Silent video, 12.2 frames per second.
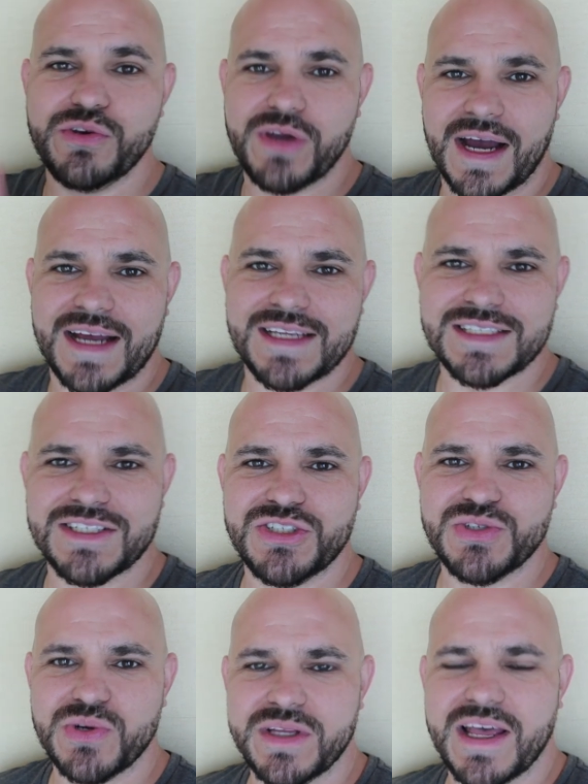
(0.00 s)
you guys
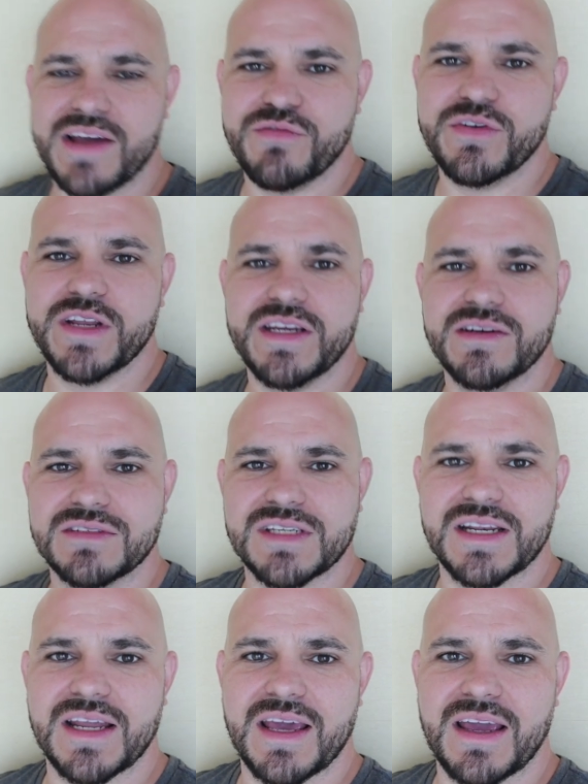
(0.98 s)
enjoyed that video
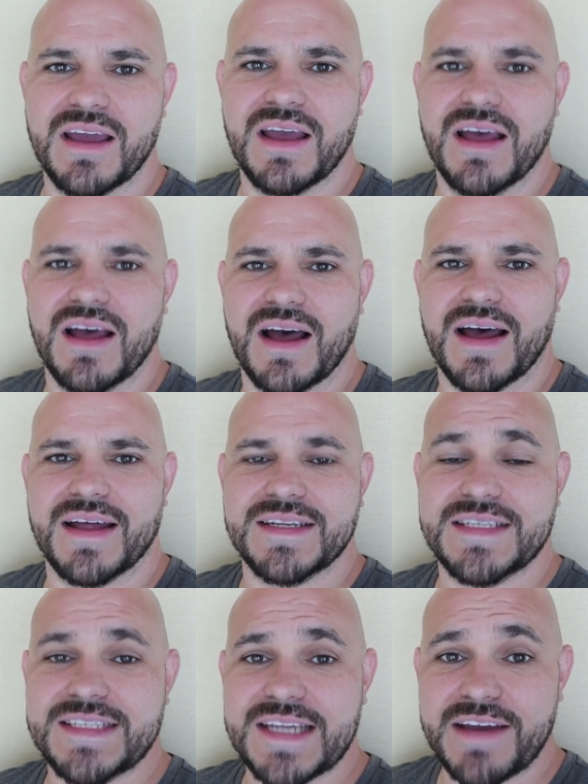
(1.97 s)
today. Uh,
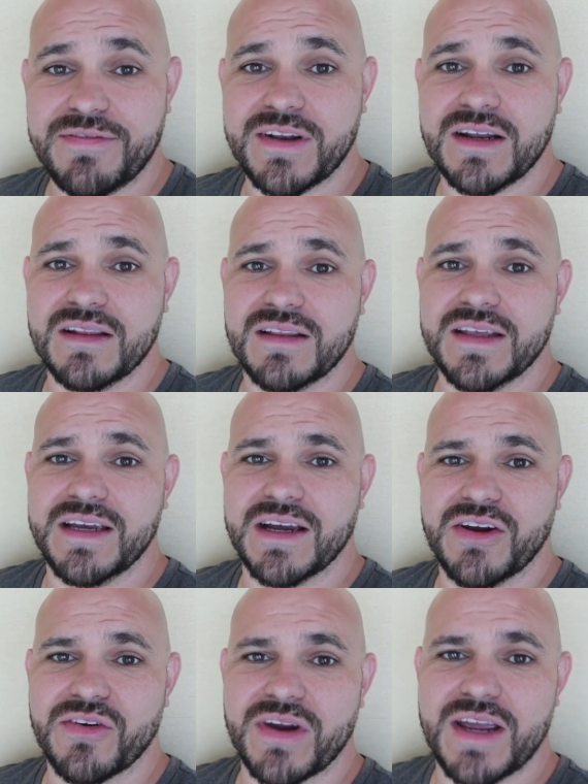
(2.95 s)
definitely a
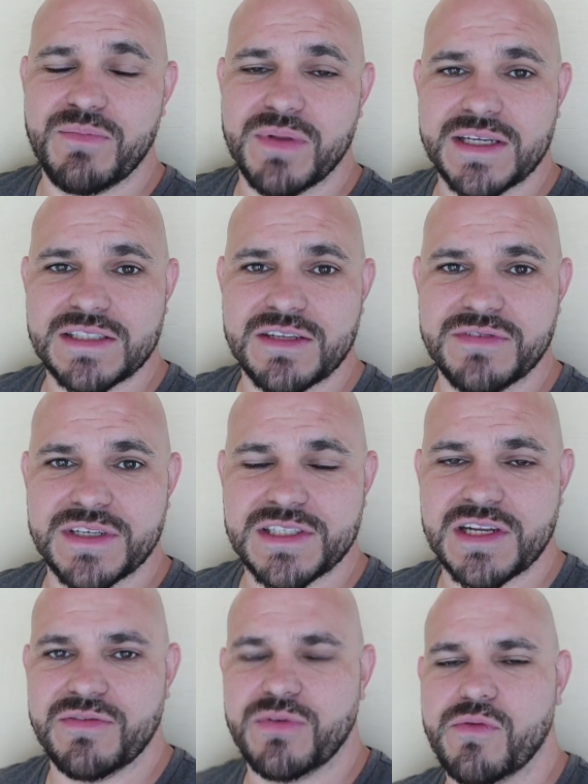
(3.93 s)
great place to
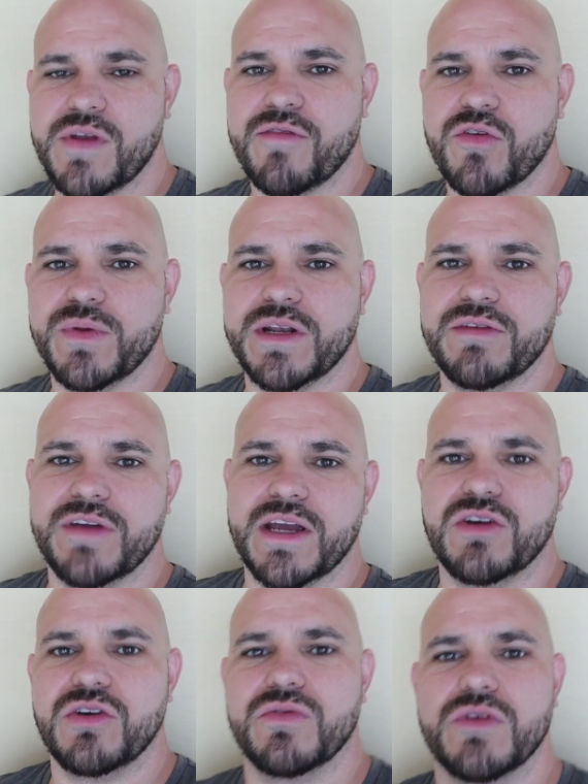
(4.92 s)
visit if you've never been to
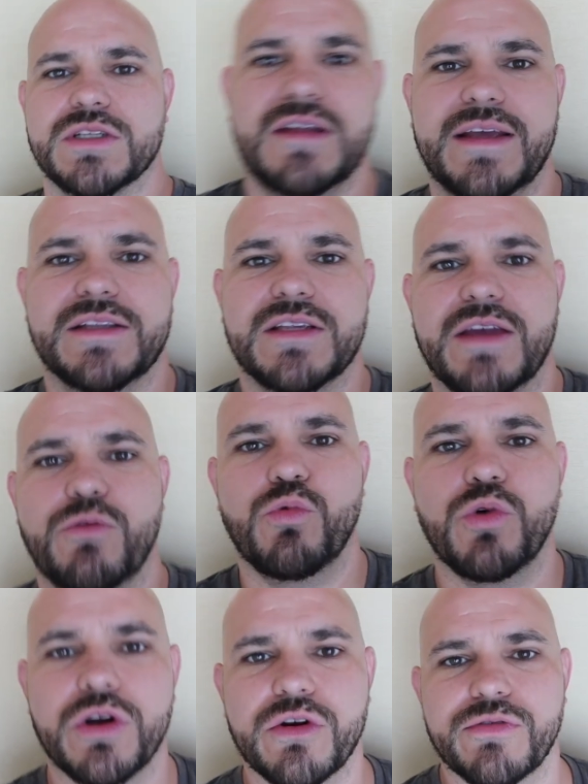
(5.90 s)
Vancouver. It's a
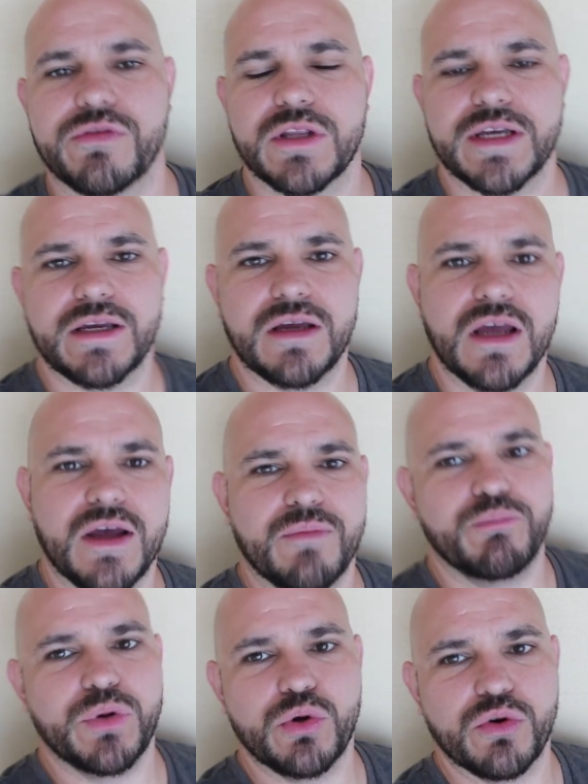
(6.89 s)
wonderfully
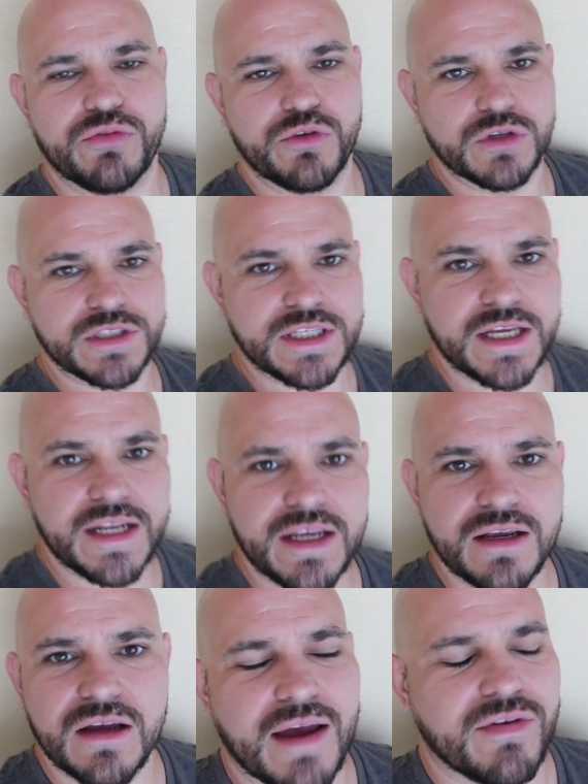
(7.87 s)
beautiful
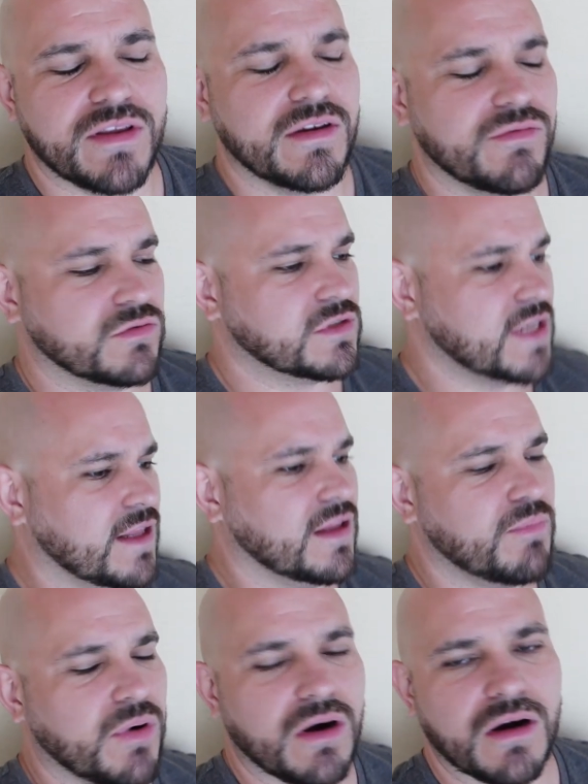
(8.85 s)
city. Everything from Stanley
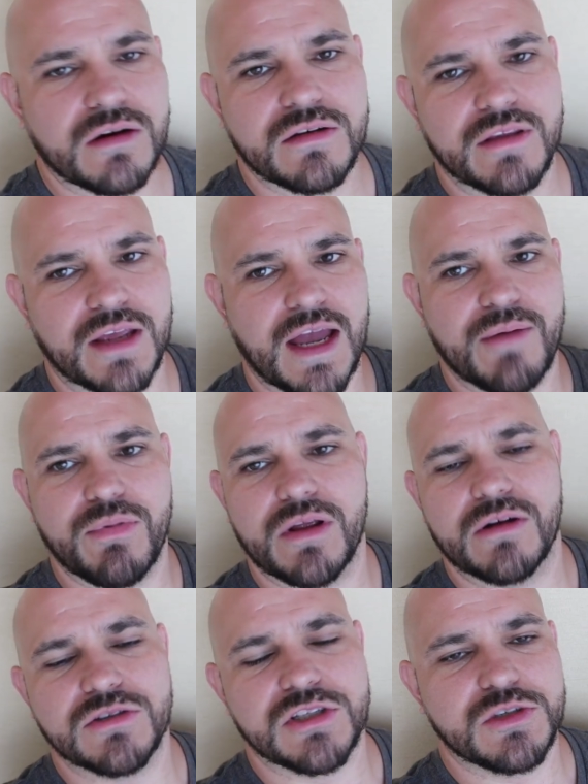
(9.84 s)
Park to the
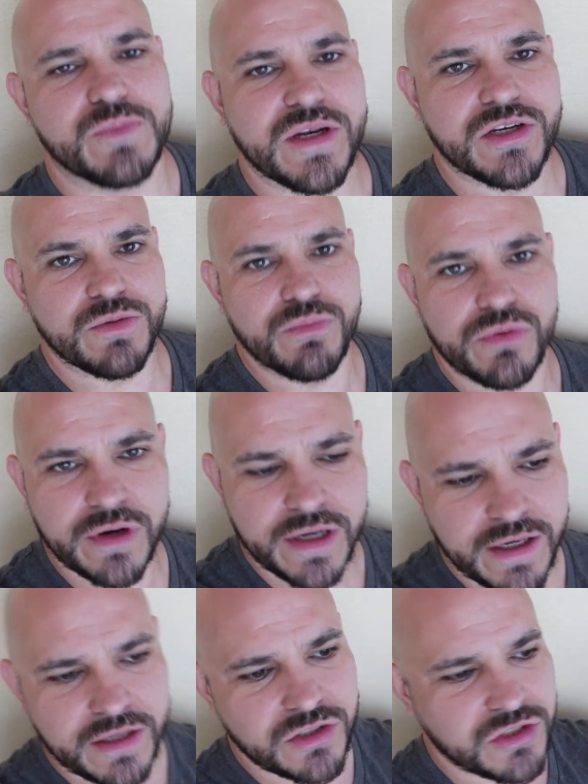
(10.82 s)
Capilano Suspension
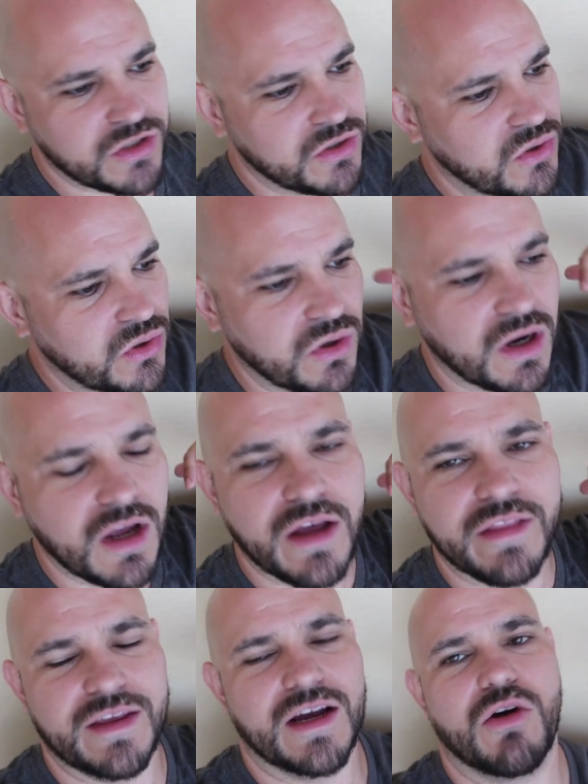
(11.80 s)
Bridge to
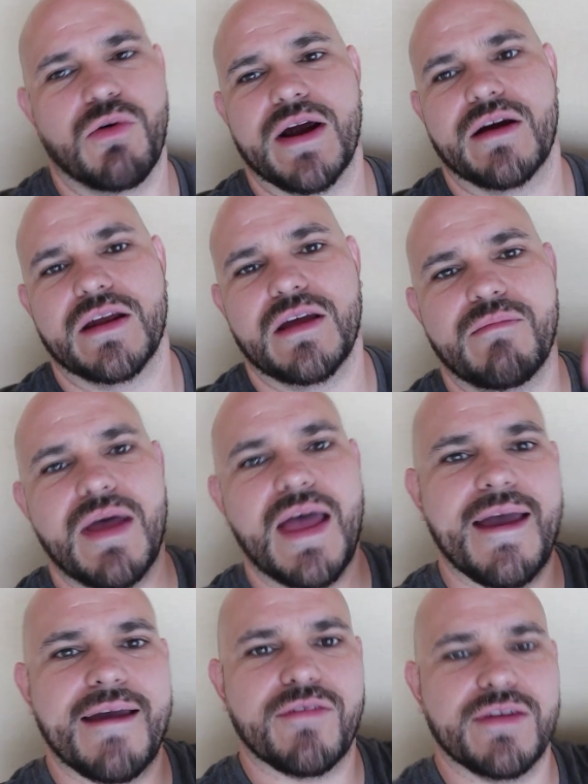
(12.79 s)
the aquarium,
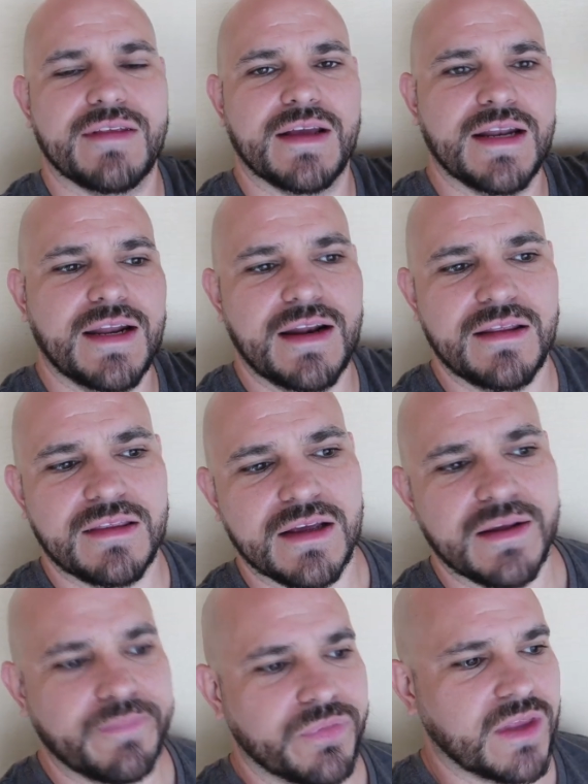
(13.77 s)
everything and
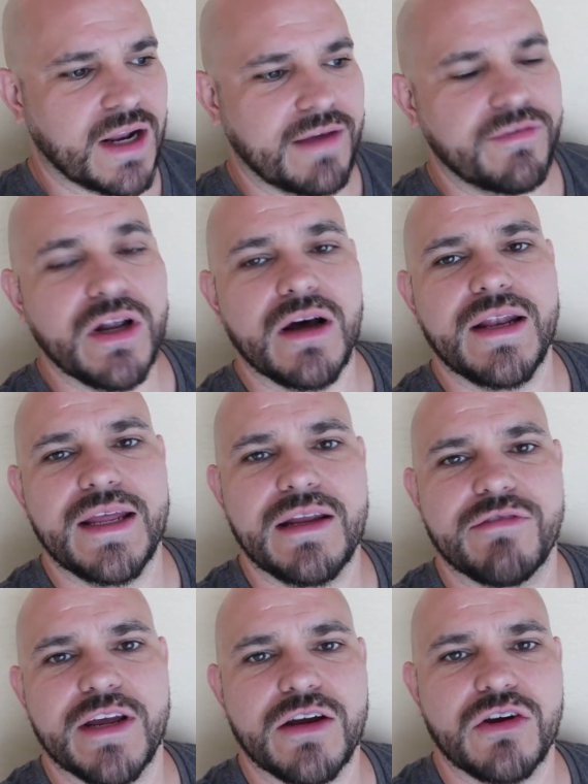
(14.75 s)
anything that I've done
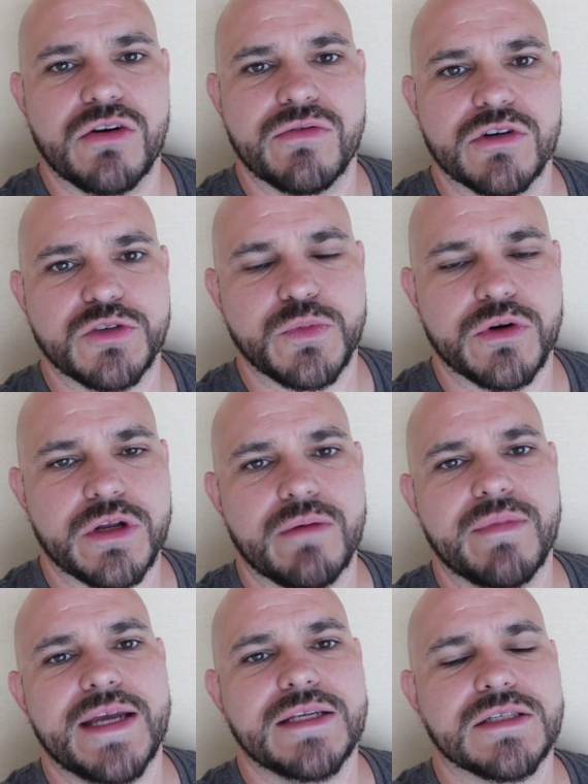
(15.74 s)
in Vancouver is pretty
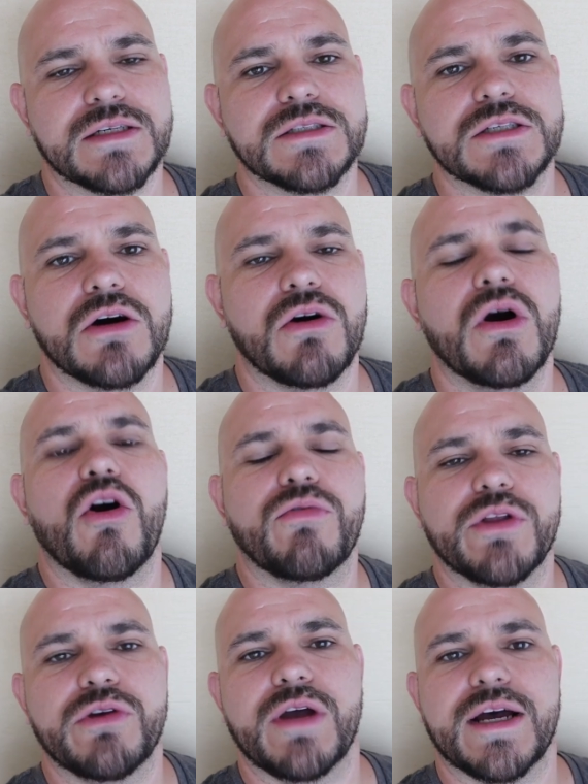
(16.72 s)
amazing. So
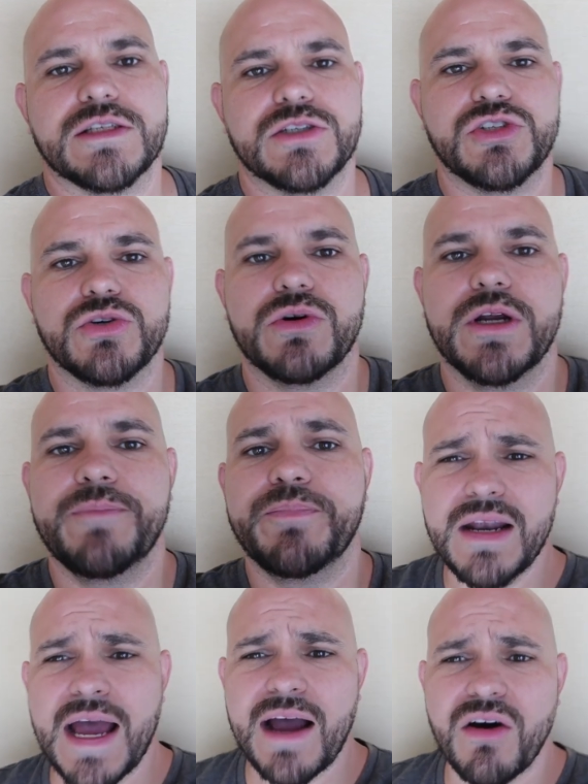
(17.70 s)
hopefully you guys enjoyed.
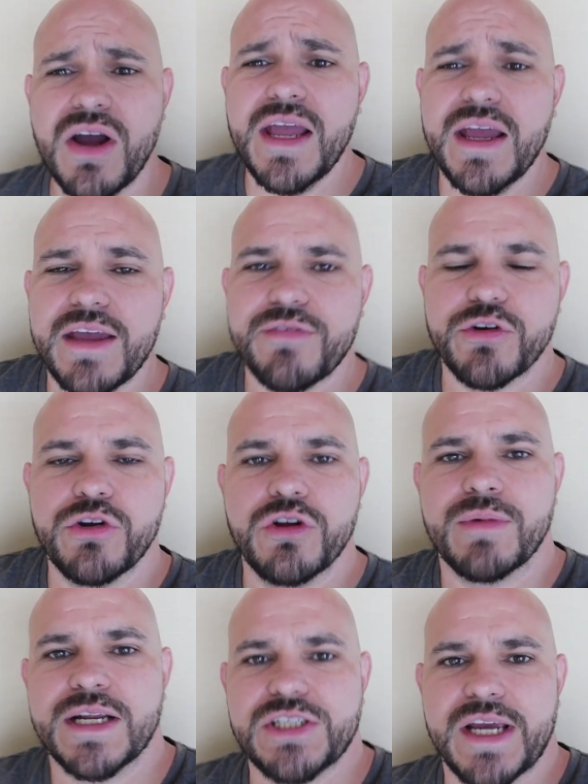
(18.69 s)
Now, if you're new to
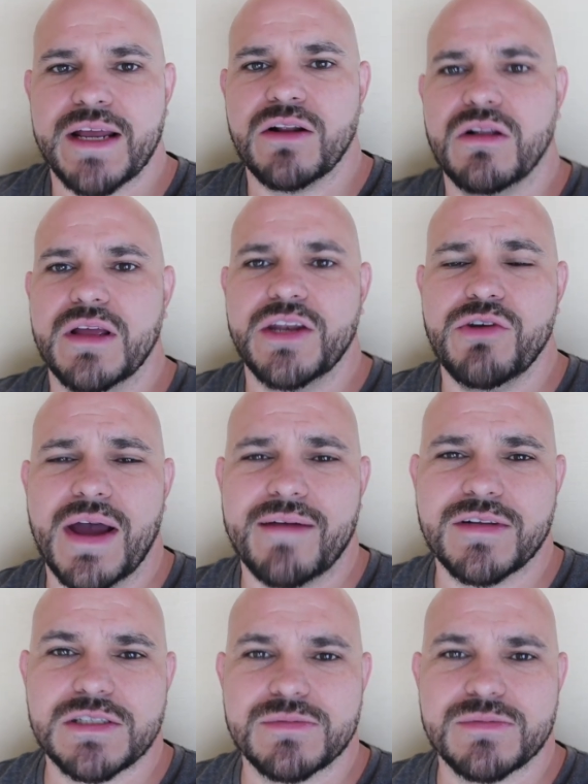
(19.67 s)
my channel and you haven't